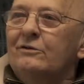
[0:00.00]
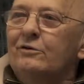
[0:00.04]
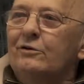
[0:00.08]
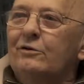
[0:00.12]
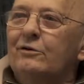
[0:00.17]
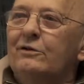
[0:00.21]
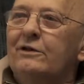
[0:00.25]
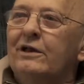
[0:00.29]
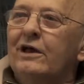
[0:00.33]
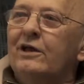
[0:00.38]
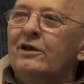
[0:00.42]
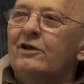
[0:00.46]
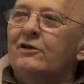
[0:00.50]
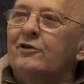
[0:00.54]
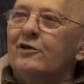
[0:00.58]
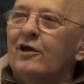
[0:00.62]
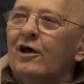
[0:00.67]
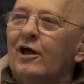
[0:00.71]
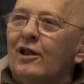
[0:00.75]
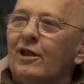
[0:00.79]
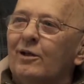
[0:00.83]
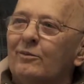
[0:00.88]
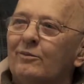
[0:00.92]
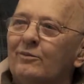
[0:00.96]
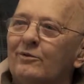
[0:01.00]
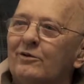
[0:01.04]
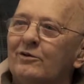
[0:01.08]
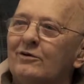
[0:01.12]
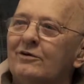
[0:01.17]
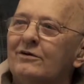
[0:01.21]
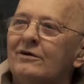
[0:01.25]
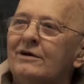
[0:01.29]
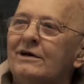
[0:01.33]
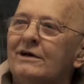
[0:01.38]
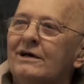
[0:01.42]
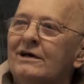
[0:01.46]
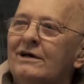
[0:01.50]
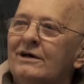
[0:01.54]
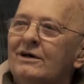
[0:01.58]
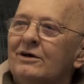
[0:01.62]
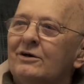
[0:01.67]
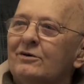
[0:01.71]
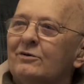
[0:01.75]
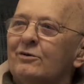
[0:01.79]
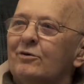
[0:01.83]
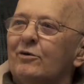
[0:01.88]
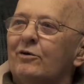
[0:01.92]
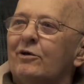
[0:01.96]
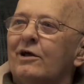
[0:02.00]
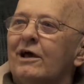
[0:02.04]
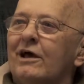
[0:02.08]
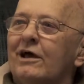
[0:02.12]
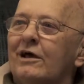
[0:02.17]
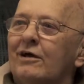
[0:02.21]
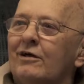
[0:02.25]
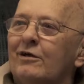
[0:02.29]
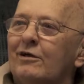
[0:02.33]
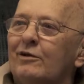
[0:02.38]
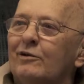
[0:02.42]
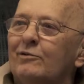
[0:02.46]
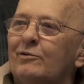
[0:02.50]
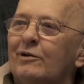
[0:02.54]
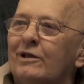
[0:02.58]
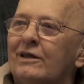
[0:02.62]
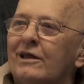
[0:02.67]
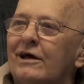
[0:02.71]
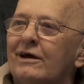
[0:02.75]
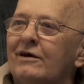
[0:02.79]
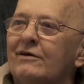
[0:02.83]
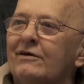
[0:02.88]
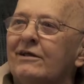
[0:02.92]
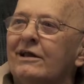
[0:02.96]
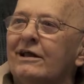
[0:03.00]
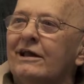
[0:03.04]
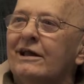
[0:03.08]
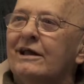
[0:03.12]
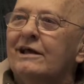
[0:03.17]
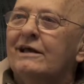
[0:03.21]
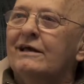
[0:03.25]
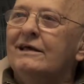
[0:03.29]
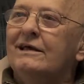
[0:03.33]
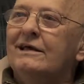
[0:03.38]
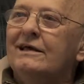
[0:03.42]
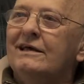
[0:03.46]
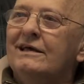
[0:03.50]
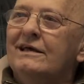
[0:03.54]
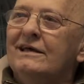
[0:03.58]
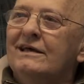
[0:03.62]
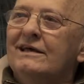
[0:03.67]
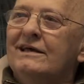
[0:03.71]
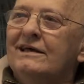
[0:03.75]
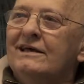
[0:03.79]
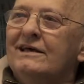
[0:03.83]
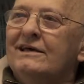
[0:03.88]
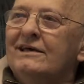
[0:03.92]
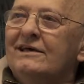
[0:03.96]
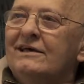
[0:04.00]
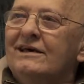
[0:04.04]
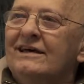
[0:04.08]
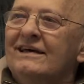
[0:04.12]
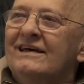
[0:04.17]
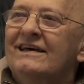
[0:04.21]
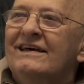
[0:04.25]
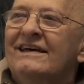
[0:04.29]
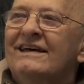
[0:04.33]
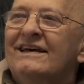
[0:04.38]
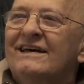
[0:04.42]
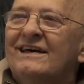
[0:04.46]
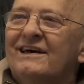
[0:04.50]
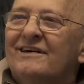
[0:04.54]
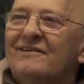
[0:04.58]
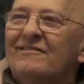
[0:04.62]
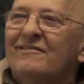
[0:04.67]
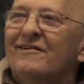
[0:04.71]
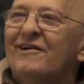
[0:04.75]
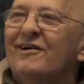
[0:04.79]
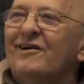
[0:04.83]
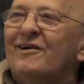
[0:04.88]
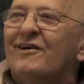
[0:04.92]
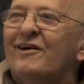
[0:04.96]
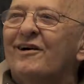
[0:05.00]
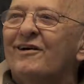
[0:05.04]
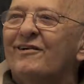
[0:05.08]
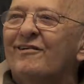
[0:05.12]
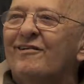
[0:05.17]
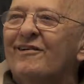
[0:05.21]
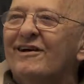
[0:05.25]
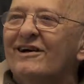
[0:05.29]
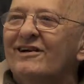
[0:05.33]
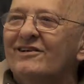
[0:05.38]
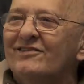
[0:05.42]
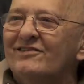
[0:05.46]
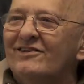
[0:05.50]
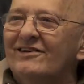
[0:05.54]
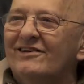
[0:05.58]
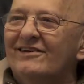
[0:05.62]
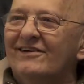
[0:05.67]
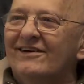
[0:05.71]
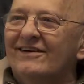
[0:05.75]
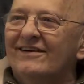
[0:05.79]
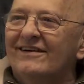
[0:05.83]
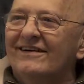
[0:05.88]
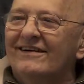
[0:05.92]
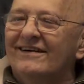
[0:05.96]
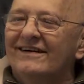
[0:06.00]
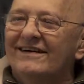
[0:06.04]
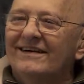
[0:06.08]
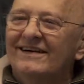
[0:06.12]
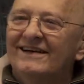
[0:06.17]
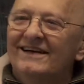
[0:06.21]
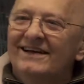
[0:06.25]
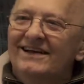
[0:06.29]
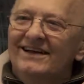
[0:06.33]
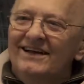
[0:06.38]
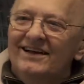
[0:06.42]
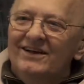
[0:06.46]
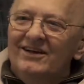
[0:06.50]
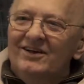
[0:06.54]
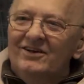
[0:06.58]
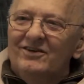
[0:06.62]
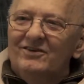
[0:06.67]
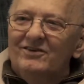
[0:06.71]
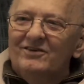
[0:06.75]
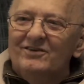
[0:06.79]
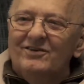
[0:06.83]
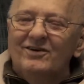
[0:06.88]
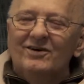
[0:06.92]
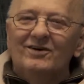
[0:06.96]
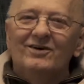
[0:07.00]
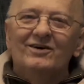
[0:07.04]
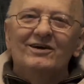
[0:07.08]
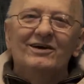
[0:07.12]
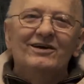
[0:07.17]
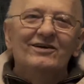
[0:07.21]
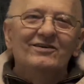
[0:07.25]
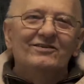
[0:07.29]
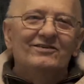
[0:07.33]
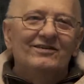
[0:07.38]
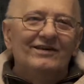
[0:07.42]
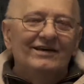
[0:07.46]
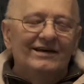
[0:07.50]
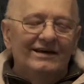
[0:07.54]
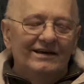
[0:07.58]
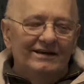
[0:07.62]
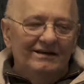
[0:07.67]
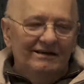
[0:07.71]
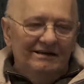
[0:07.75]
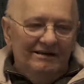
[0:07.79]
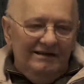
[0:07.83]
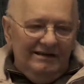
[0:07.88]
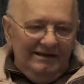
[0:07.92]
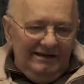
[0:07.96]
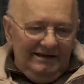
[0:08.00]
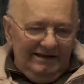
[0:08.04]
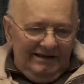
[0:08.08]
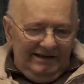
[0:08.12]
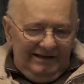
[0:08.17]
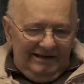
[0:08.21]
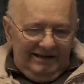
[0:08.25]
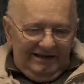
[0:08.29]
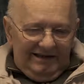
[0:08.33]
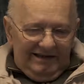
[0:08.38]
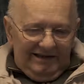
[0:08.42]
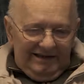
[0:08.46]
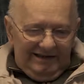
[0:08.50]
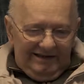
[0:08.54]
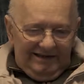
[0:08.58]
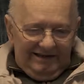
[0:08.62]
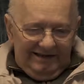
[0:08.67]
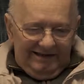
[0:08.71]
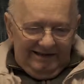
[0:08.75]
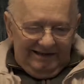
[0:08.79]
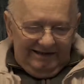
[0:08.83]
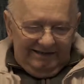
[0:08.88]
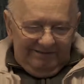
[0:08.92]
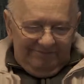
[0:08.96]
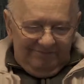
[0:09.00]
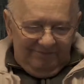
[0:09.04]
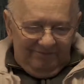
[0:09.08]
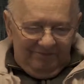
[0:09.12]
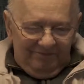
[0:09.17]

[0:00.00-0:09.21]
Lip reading: you didn't tell them to go to hell without any real good reason, you know. Mm-hmm. So he said, I